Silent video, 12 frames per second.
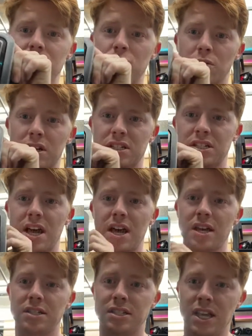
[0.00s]
You want
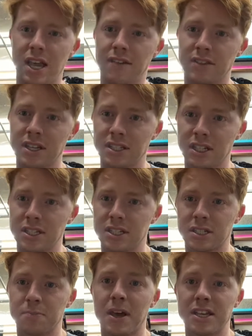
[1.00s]
to save this lens
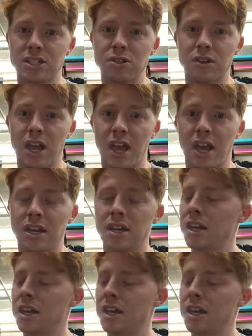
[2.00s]
as best you can.